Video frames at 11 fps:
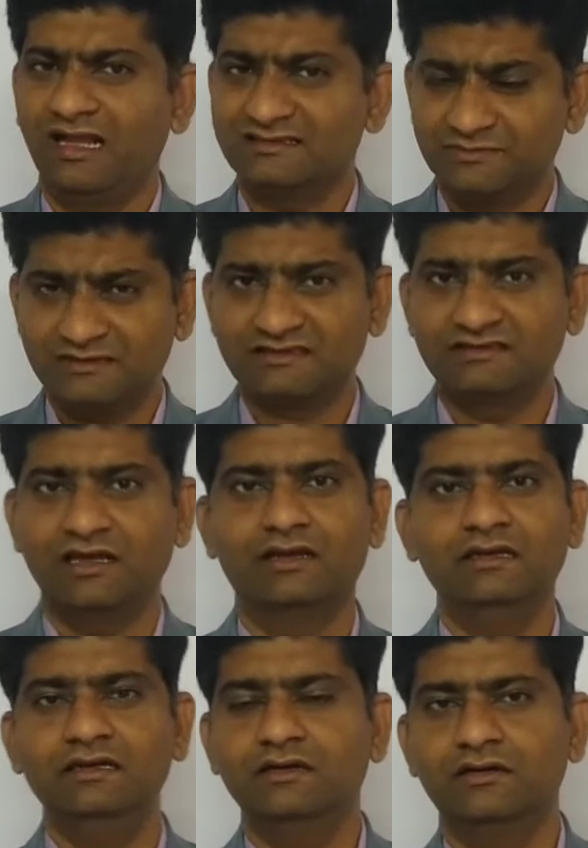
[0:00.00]
aspects they are
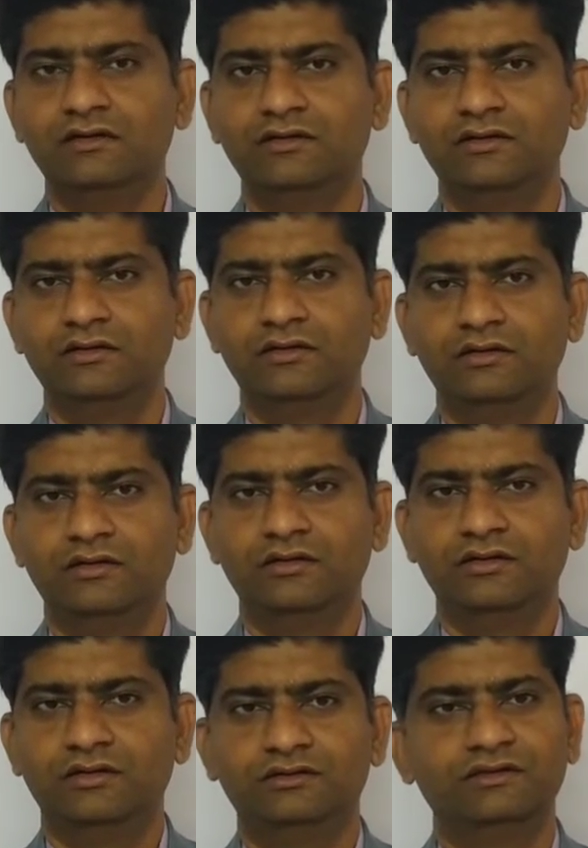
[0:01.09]
leader,
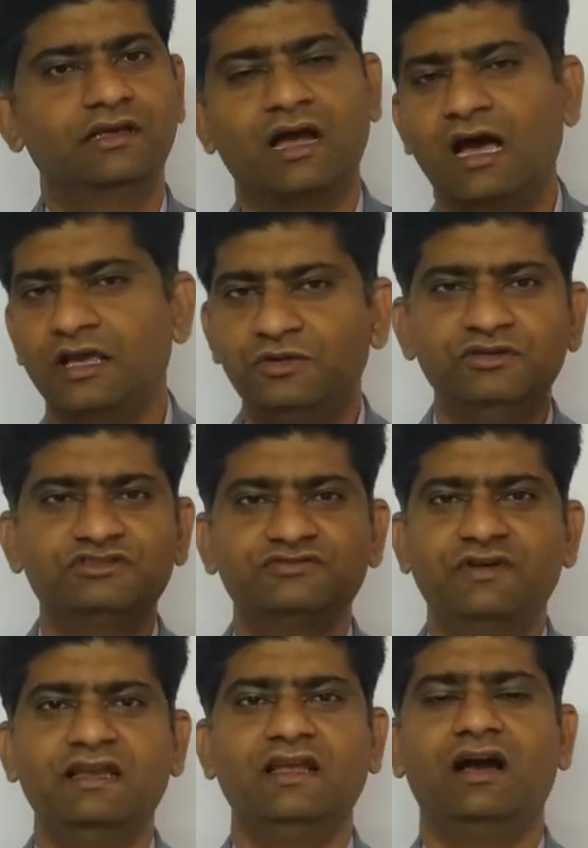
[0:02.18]
their IQ is
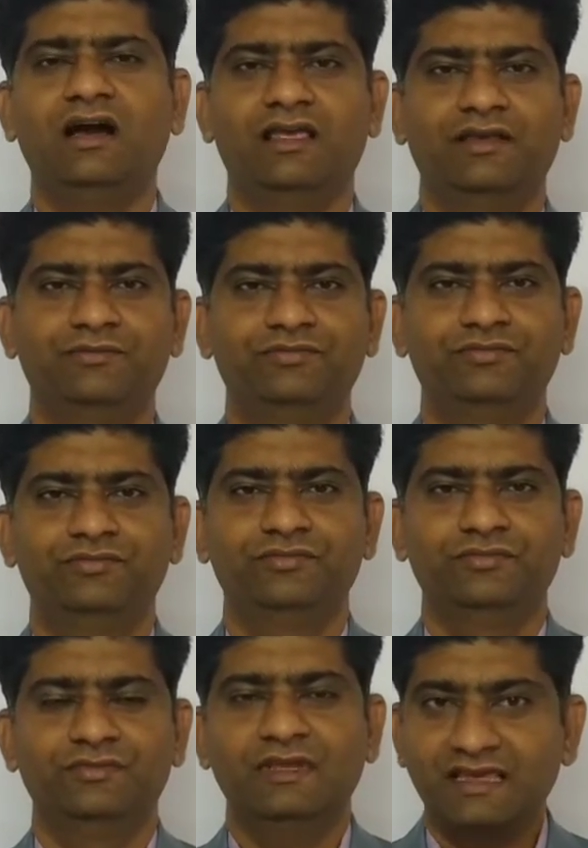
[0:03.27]
very high.
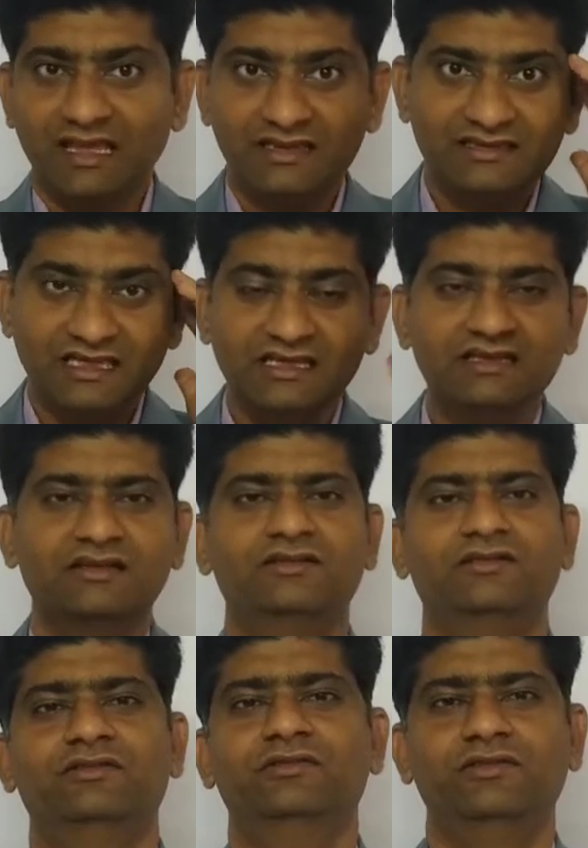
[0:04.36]
They can think
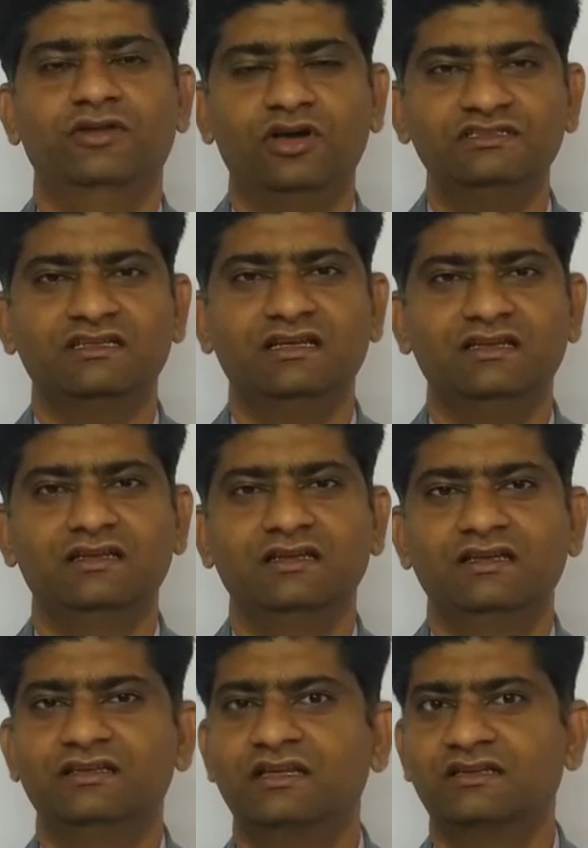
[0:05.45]
logically.
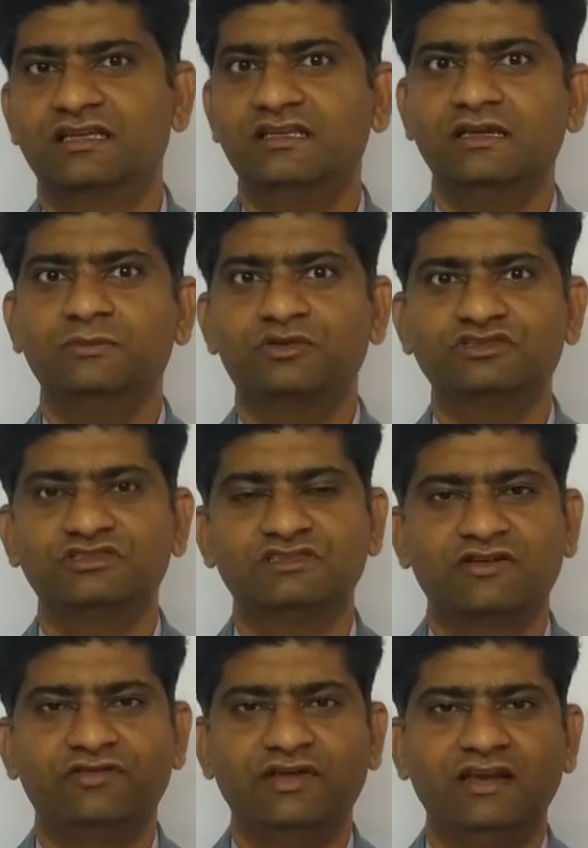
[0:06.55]
Their thinking process
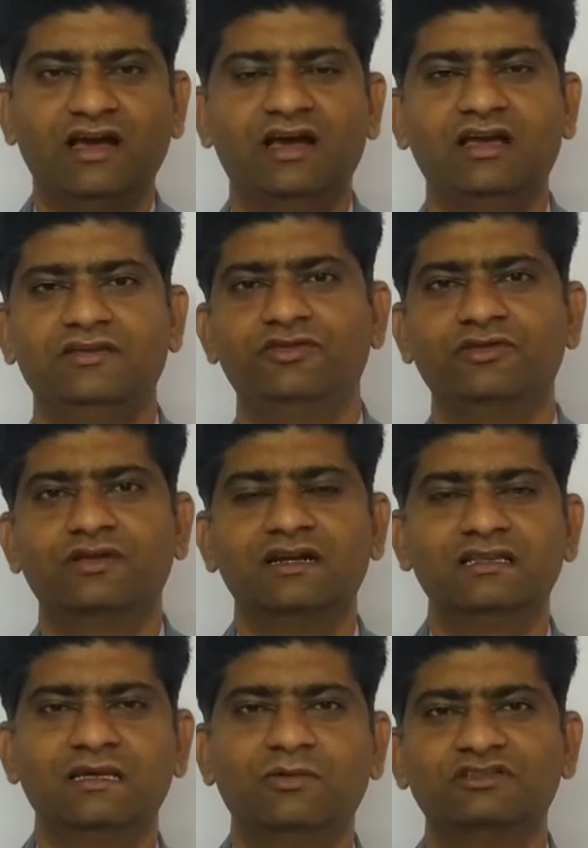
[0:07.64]
are very high if you
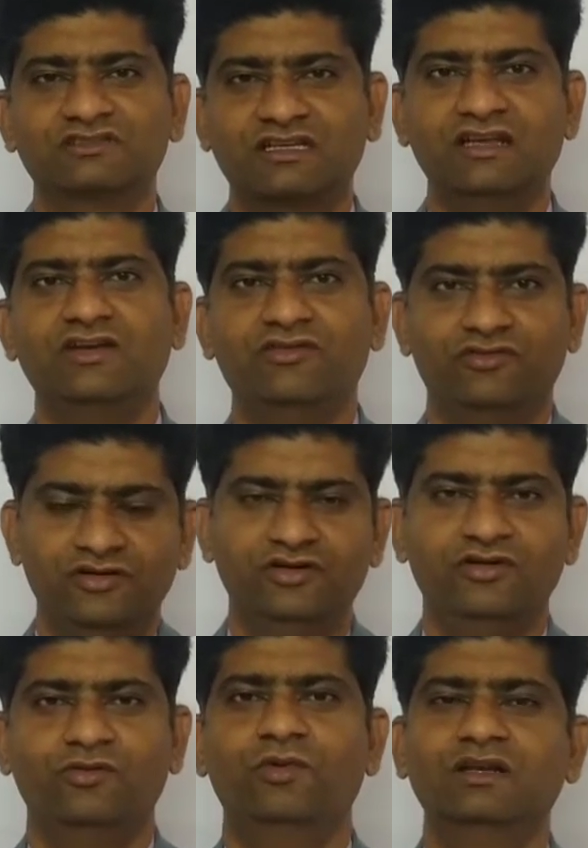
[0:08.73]
grade them on a scale of
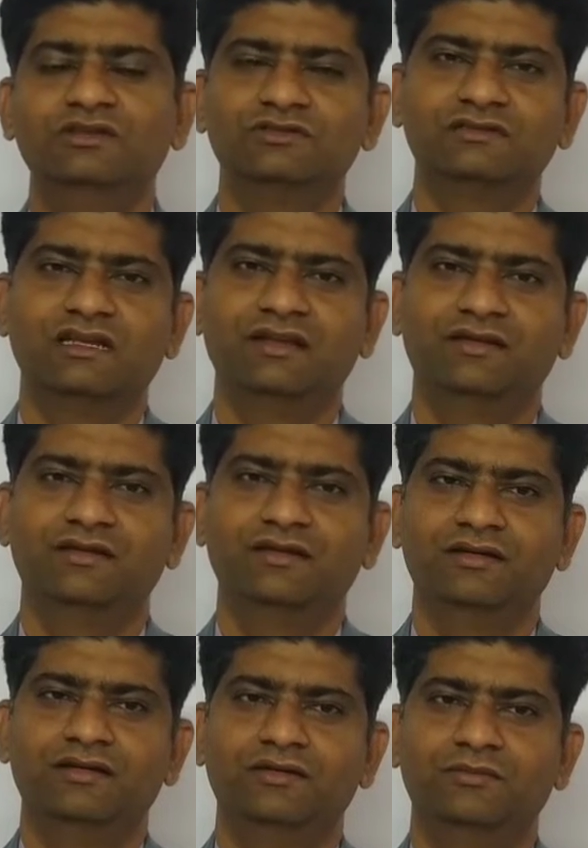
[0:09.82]
1 to 10.
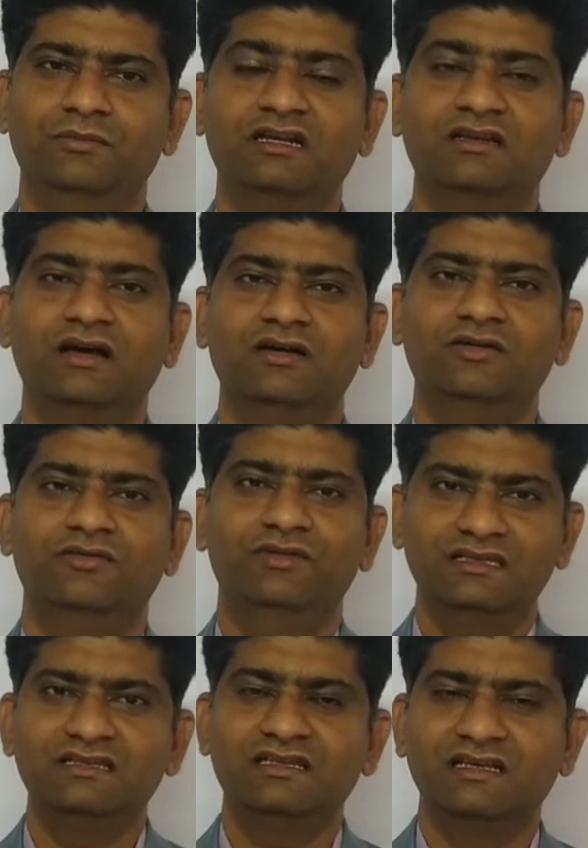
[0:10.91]
But
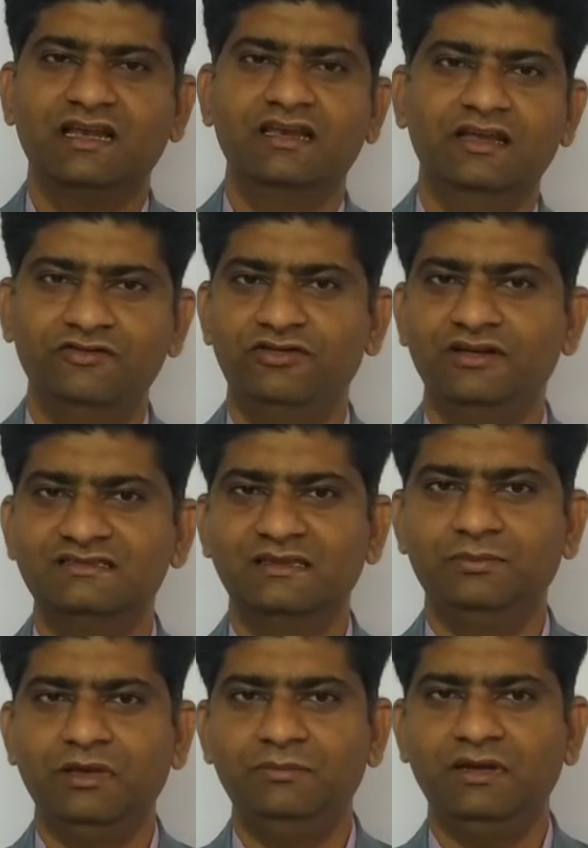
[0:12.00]
whether they can influence the
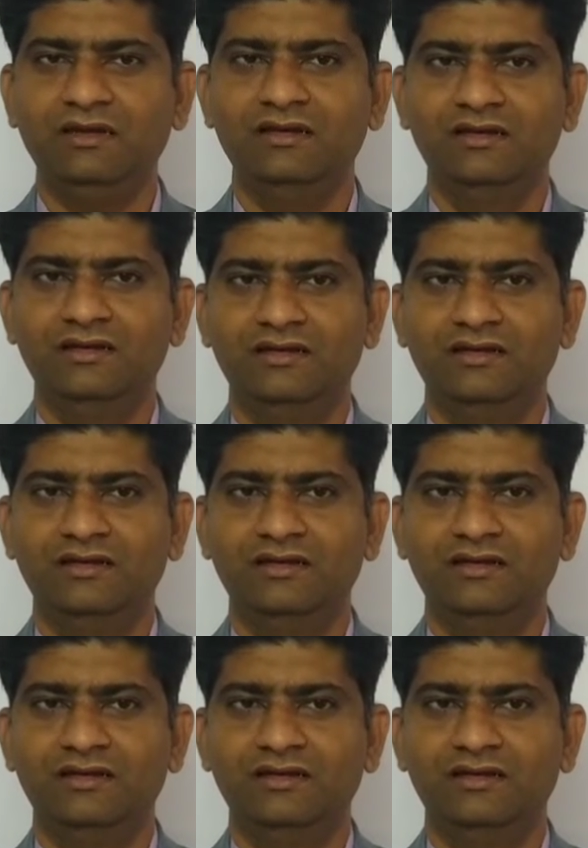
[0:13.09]
people,